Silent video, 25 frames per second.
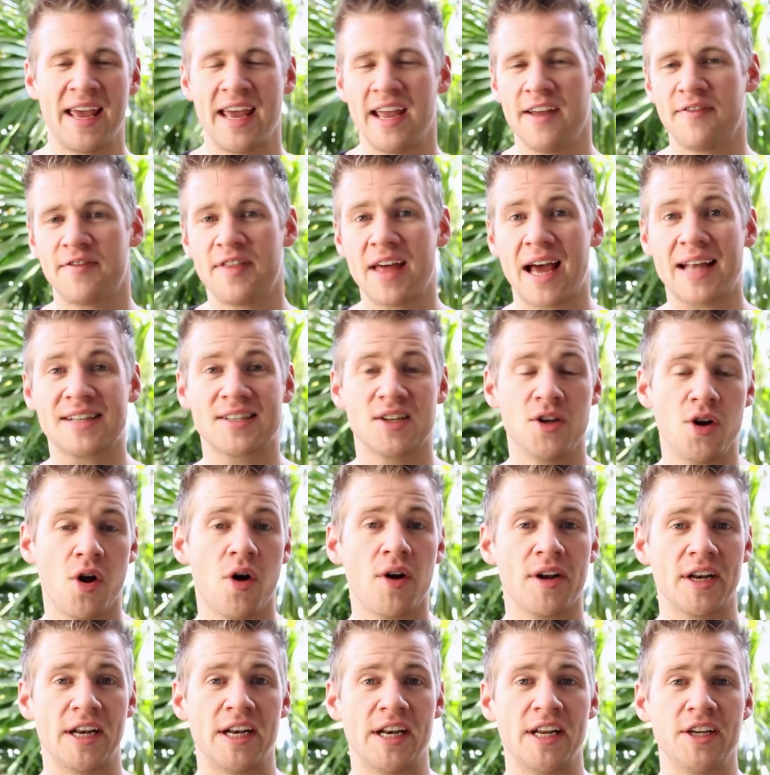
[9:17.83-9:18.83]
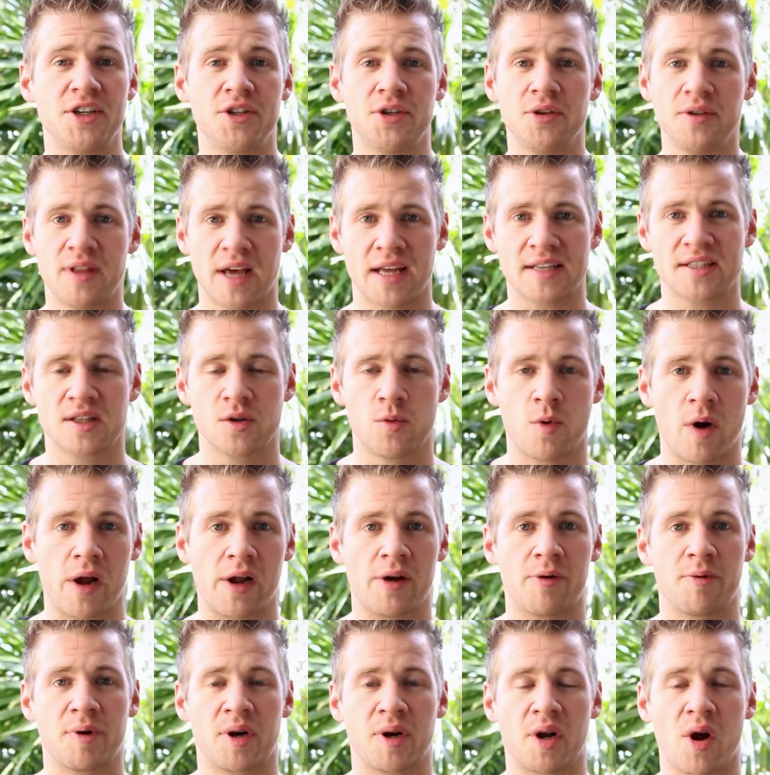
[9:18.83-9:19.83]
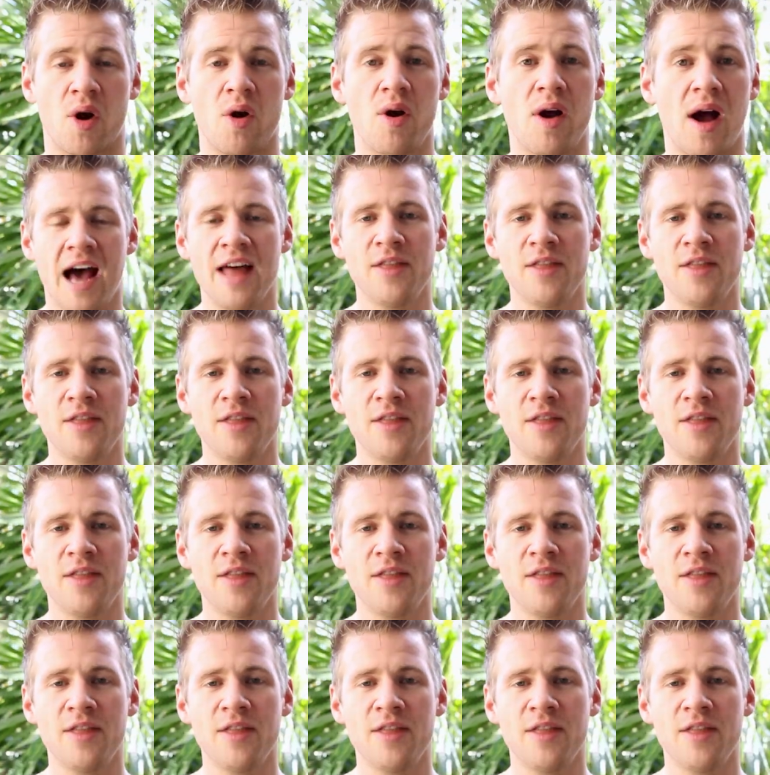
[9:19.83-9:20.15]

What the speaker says: If that's not an issue, that's the way I would go.